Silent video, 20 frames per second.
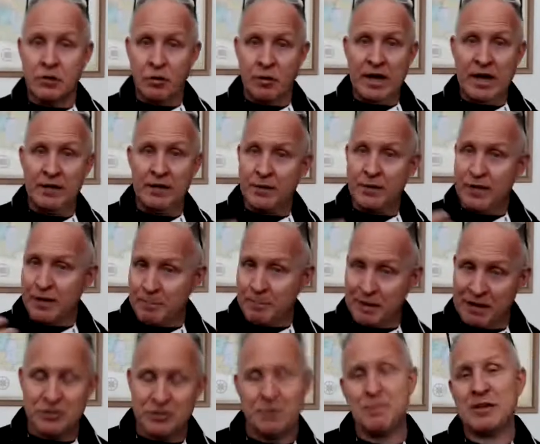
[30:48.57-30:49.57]
Go ahead and think
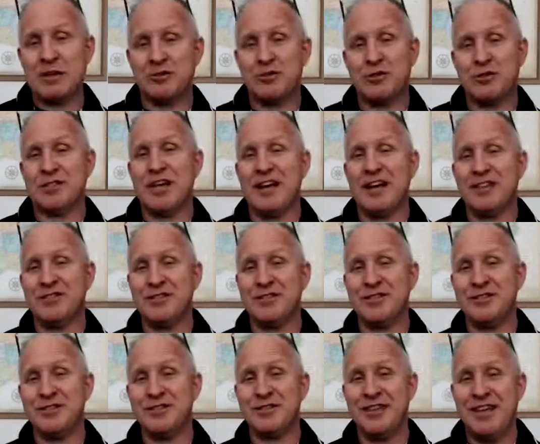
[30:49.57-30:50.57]
about some
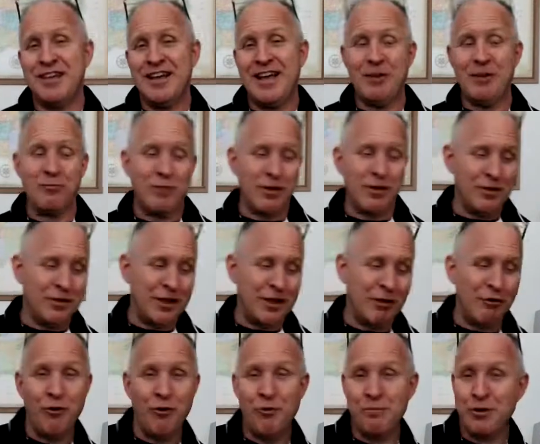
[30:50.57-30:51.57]
exercises and whether they
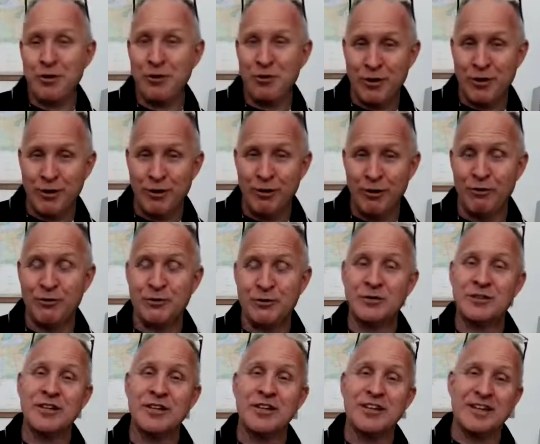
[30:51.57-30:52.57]
are open or
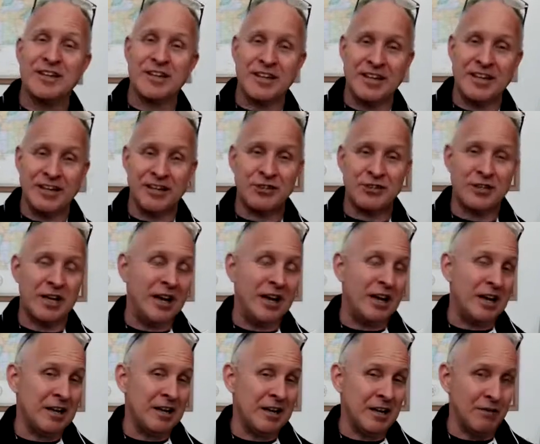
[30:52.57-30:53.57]
closed kinetic
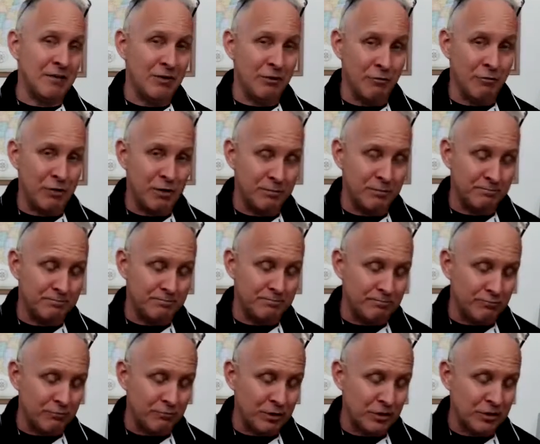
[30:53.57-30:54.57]
chain. I'll give you a real,
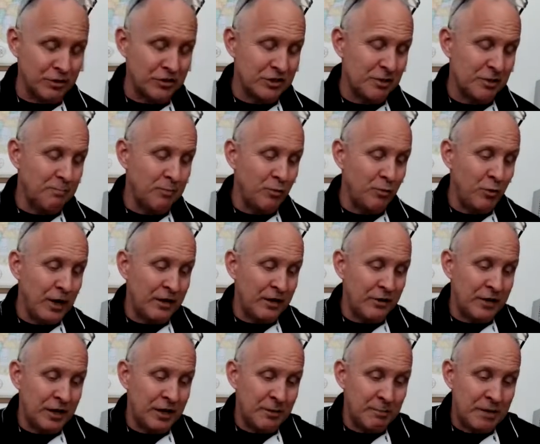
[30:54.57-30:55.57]
real simple way
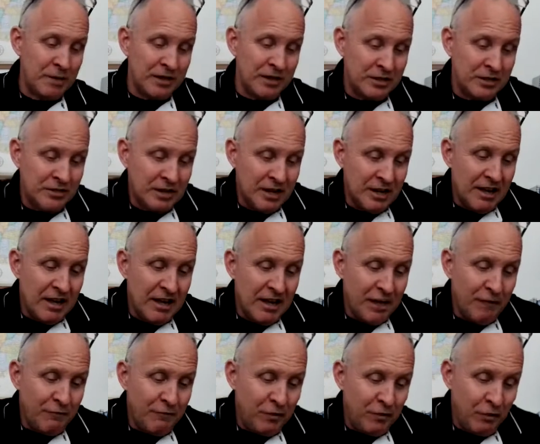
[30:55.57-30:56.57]
to think about this.
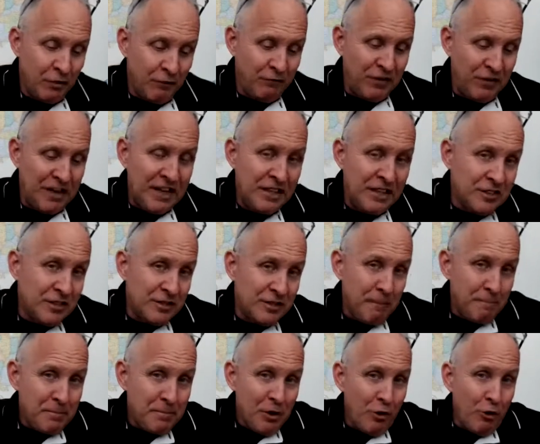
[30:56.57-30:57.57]
If your feet
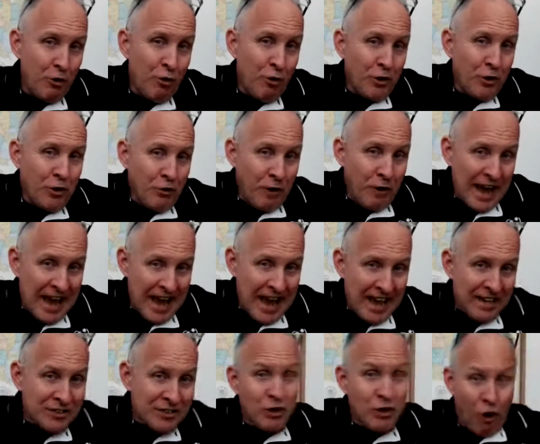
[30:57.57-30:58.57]
or your
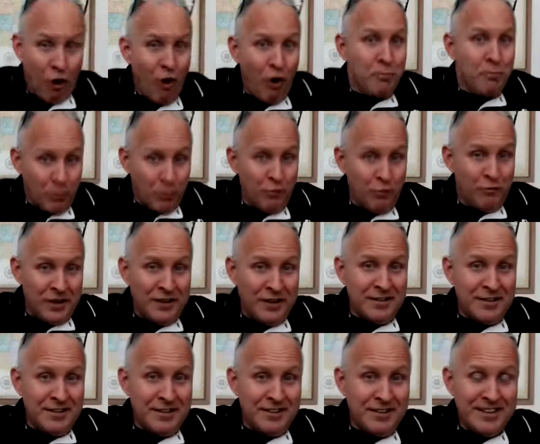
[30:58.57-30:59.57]
hands are
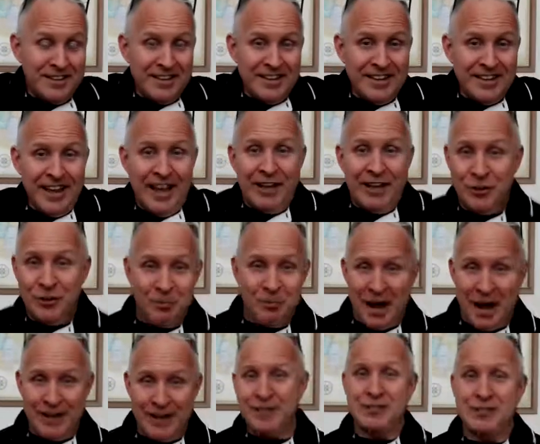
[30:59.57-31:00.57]
moving and your
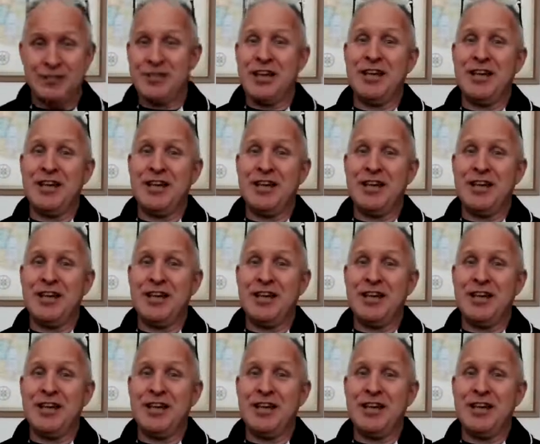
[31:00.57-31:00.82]
body is